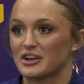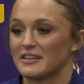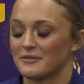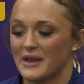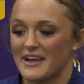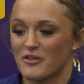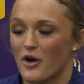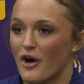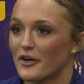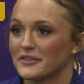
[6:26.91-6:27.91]
and we have
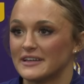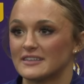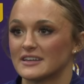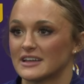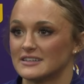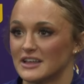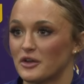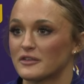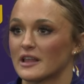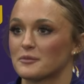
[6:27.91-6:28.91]
all season to
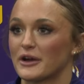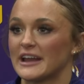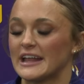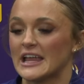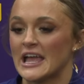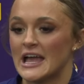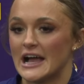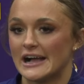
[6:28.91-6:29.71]
continue celebrating.